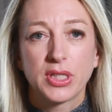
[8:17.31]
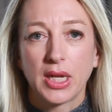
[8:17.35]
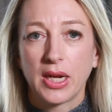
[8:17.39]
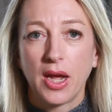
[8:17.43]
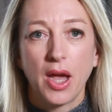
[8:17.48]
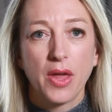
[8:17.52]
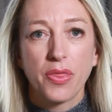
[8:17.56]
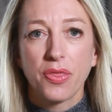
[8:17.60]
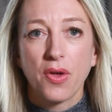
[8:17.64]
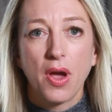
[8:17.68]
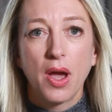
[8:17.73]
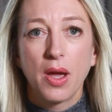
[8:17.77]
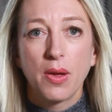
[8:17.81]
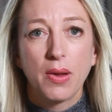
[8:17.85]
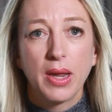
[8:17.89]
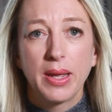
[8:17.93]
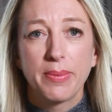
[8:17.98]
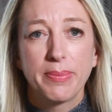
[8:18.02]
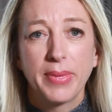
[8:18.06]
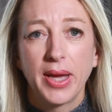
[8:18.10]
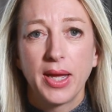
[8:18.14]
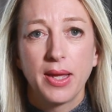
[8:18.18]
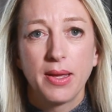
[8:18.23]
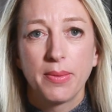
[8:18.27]
Like I thought,
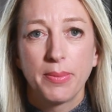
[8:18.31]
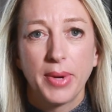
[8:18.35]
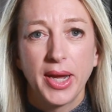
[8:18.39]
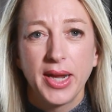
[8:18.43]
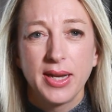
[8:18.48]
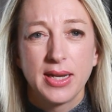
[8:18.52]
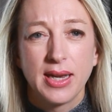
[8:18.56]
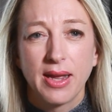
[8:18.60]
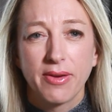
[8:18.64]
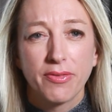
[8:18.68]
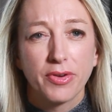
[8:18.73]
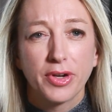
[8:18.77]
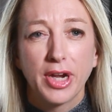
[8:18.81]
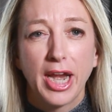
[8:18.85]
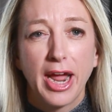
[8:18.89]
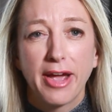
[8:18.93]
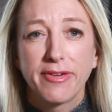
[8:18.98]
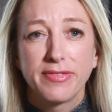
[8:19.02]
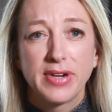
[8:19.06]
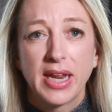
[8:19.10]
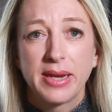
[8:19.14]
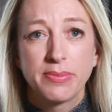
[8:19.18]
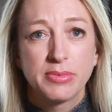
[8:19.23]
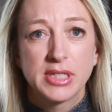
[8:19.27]
am I never gonna
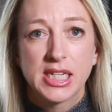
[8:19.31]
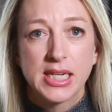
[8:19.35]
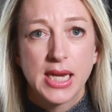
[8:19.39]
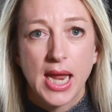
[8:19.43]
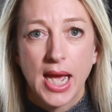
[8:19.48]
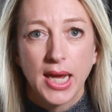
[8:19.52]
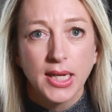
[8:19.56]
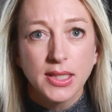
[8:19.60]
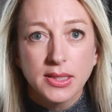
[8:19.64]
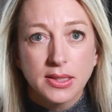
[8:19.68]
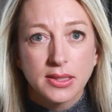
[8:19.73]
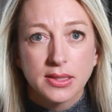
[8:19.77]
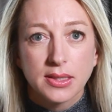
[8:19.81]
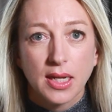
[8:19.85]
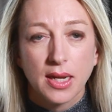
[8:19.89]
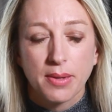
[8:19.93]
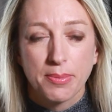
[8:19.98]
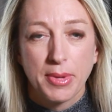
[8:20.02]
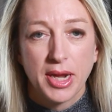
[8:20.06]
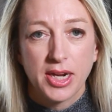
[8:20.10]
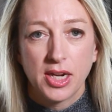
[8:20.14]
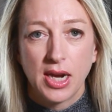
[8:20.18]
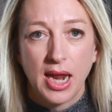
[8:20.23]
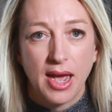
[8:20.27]
have an empty nest?
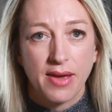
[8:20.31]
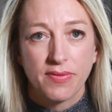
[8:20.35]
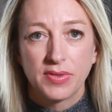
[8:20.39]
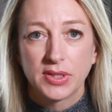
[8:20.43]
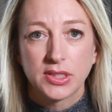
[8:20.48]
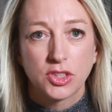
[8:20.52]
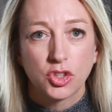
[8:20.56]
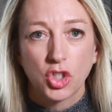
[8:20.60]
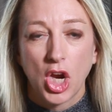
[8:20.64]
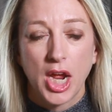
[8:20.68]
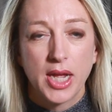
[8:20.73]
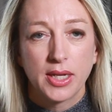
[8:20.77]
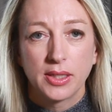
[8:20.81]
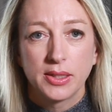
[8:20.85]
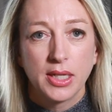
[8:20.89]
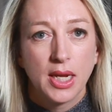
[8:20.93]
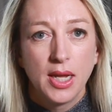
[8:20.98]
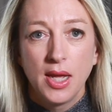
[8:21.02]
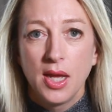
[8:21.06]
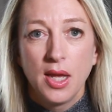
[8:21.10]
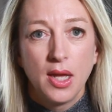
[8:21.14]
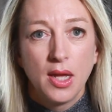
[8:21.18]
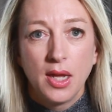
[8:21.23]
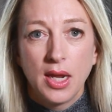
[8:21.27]
Am I gonna have this child
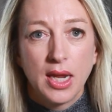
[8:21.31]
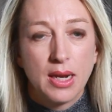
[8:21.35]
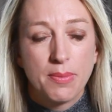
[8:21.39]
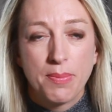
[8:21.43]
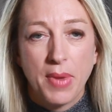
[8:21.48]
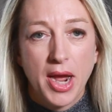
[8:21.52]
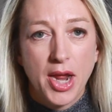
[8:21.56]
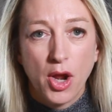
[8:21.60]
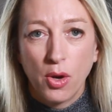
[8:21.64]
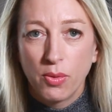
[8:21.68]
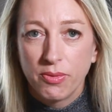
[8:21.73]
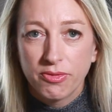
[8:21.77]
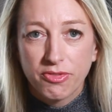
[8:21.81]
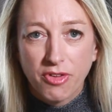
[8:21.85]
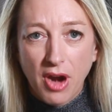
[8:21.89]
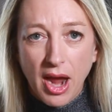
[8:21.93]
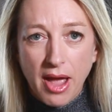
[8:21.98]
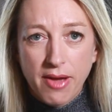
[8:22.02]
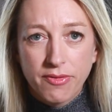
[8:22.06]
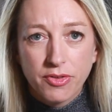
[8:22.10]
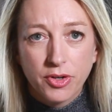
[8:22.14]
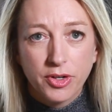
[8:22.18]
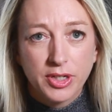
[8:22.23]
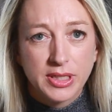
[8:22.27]
in my home
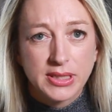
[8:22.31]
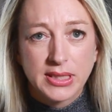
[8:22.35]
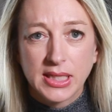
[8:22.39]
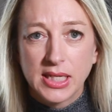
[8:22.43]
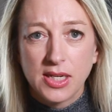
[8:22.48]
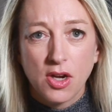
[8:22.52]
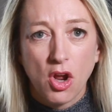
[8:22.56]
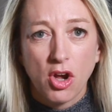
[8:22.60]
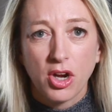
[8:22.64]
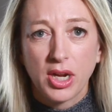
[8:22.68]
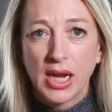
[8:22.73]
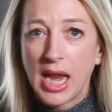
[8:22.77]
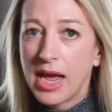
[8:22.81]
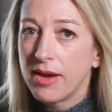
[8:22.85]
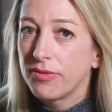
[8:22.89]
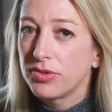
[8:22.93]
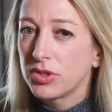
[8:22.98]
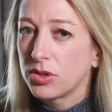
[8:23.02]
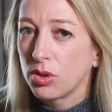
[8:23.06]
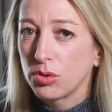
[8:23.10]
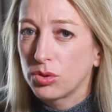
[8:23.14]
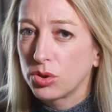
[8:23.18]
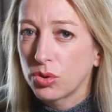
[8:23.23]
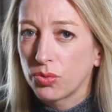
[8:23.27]
forever? Is he not gonna have
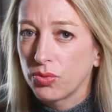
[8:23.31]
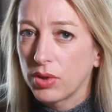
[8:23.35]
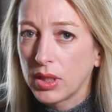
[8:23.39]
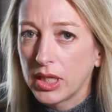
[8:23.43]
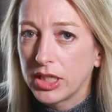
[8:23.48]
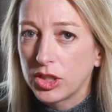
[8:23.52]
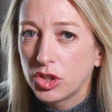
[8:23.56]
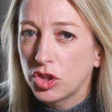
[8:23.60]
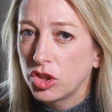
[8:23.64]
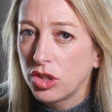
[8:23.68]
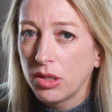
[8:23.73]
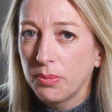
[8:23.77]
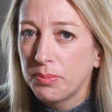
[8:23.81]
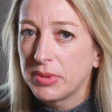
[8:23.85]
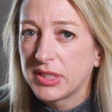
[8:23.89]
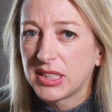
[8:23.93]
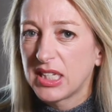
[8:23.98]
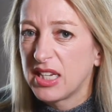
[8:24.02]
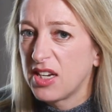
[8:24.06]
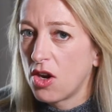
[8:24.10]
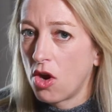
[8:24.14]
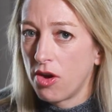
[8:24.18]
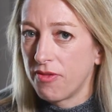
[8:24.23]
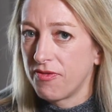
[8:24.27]
social relationship? Is
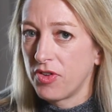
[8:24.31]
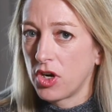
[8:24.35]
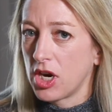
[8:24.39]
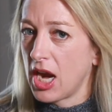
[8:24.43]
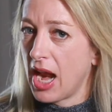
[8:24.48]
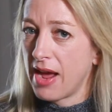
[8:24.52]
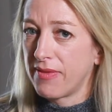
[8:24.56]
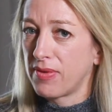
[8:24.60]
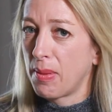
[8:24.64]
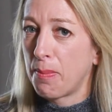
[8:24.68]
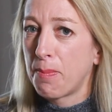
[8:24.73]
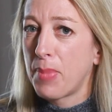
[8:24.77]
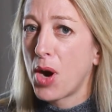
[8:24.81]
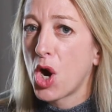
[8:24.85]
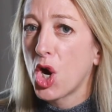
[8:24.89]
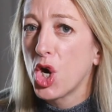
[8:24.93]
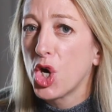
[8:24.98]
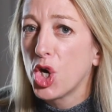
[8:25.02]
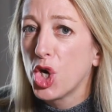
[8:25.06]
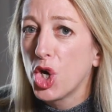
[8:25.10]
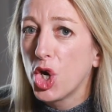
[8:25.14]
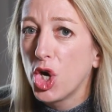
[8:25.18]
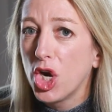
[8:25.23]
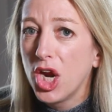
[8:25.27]
he not ever gonna have a
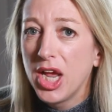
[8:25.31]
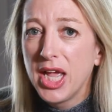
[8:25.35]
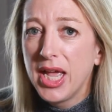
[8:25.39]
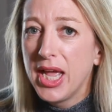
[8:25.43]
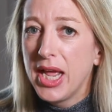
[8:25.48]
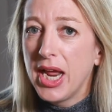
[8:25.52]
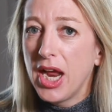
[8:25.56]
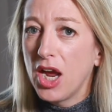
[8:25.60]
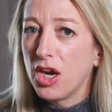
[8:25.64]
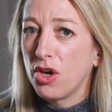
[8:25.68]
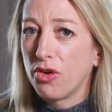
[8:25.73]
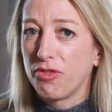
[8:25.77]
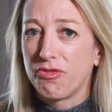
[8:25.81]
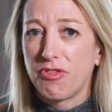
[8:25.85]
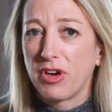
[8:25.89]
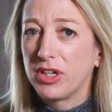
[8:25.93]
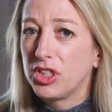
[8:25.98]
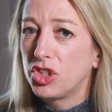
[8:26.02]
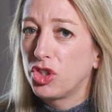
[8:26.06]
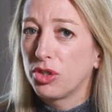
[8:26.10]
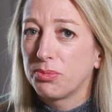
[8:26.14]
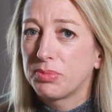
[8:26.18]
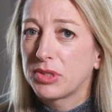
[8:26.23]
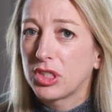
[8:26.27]
partner? Our
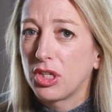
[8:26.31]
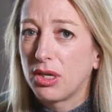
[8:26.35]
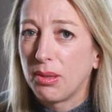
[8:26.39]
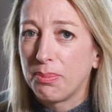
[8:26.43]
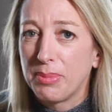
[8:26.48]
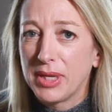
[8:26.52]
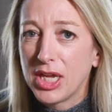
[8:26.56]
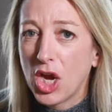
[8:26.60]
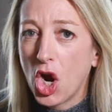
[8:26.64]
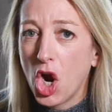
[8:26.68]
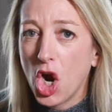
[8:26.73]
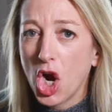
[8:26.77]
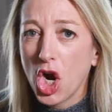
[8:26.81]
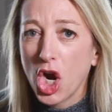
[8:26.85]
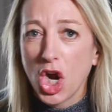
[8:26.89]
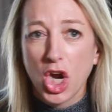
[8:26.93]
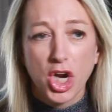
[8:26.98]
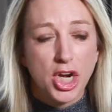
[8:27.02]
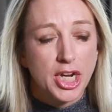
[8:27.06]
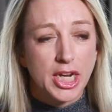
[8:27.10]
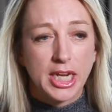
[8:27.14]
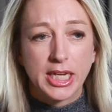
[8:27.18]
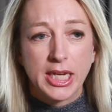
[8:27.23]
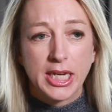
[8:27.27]
friendship's gonna be
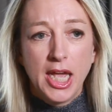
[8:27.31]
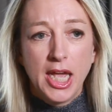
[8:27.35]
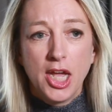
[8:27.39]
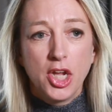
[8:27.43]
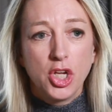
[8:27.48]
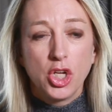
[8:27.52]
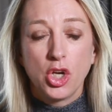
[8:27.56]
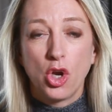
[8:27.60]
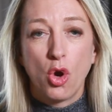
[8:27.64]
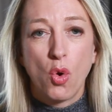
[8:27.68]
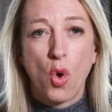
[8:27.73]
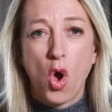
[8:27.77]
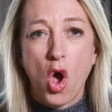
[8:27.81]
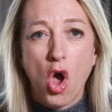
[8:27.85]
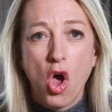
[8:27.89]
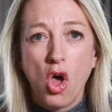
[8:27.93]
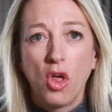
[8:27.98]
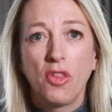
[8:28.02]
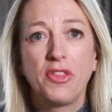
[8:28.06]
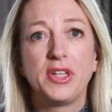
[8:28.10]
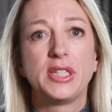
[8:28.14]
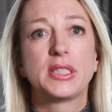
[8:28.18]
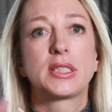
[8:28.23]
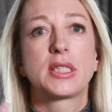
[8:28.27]
hard? You know,
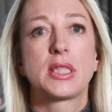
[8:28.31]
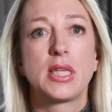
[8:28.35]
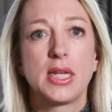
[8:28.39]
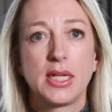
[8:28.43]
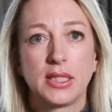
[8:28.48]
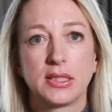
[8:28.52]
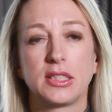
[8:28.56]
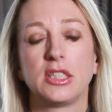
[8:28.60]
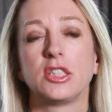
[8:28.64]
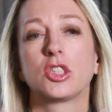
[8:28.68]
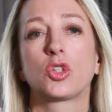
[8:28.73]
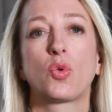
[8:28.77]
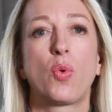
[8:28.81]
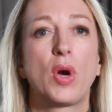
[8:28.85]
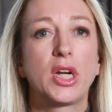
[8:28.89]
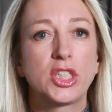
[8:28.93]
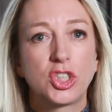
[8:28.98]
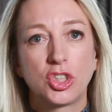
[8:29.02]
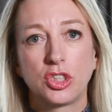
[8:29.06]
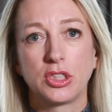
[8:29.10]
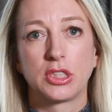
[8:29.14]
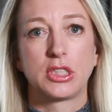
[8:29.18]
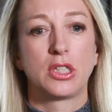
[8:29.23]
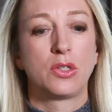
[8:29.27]
all these things, these
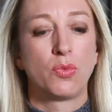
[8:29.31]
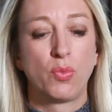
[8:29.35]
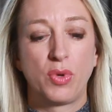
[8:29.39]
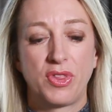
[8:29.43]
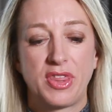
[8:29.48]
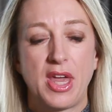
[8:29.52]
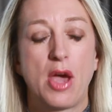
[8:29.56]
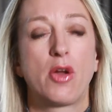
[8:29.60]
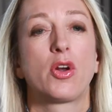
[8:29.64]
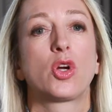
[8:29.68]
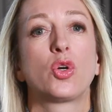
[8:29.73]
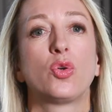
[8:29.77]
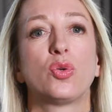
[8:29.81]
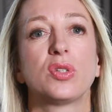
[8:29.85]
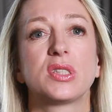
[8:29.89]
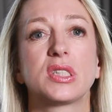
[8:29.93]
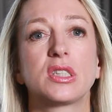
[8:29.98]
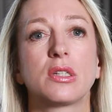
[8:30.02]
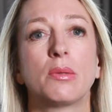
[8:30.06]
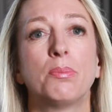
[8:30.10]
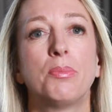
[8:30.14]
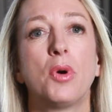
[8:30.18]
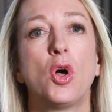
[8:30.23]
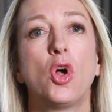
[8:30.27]
questions, and without a
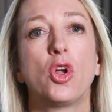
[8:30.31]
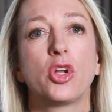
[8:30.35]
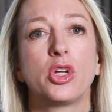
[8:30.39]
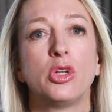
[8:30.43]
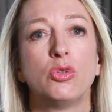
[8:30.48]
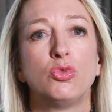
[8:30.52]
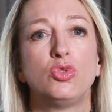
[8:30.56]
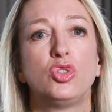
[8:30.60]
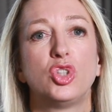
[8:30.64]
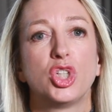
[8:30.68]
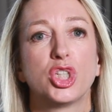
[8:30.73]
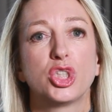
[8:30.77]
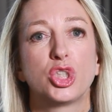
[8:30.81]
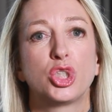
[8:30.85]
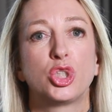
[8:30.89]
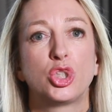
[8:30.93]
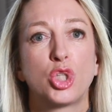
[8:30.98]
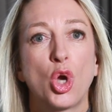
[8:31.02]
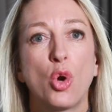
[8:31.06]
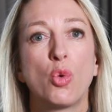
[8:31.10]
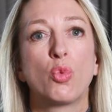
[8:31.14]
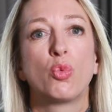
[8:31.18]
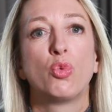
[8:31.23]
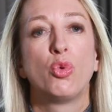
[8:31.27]
crystal ball, you just
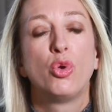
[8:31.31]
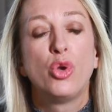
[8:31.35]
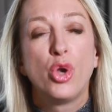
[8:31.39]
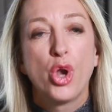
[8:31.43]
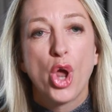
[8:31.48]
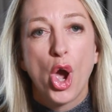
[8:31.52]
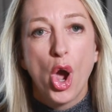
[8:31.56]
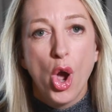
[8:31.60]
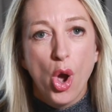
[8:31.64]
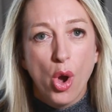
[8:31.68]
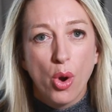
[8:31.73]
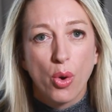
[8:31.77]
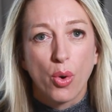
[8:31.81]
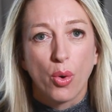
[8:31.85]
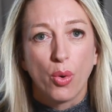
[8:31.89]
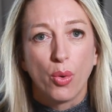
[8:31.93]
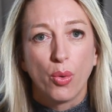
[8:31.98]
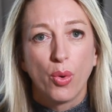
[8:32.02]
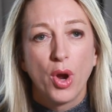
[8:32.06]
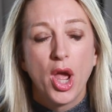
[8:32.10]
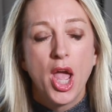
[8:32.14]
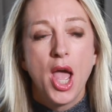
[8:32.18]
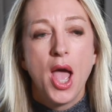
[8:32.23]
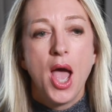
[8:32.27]
don't
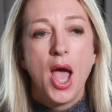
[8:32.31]
know.